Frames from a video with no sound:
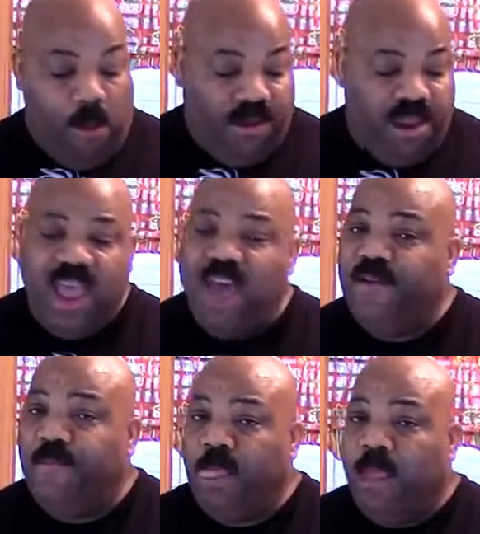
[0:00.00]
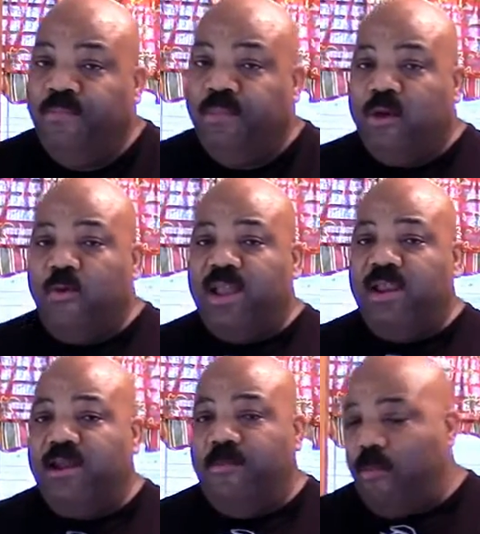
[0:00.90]
there you have it. A quick
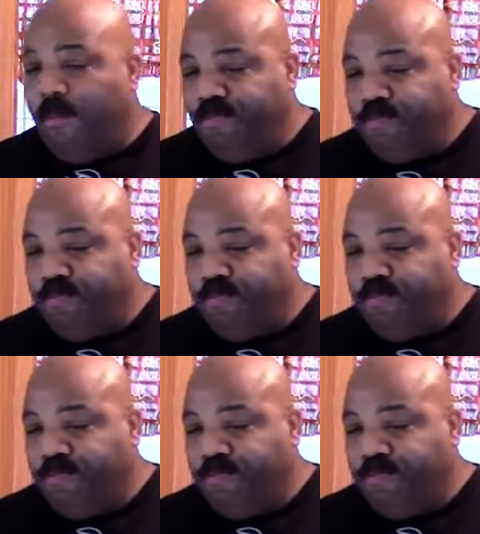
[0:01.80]
little